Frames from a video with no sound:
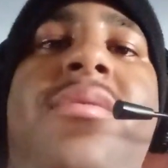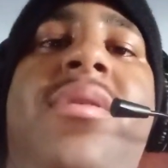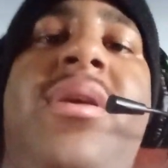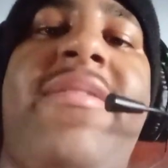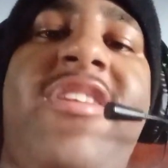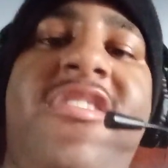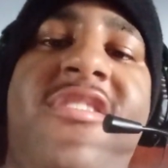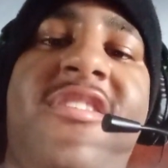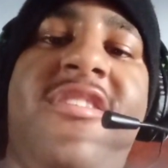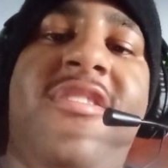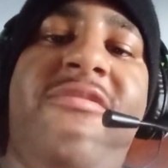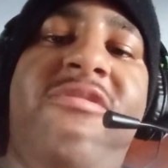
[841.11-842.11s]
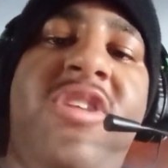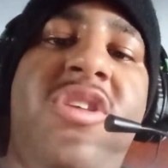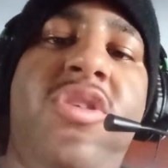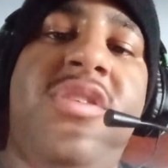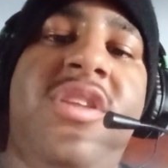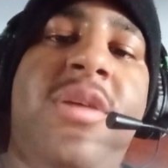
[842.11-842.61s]
give this
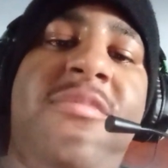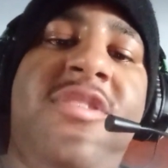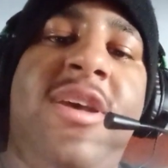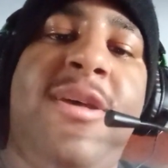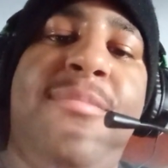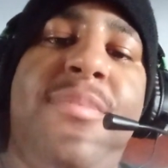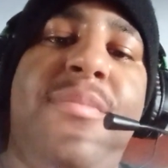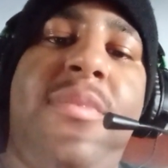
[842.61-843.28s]
video a thumbs up.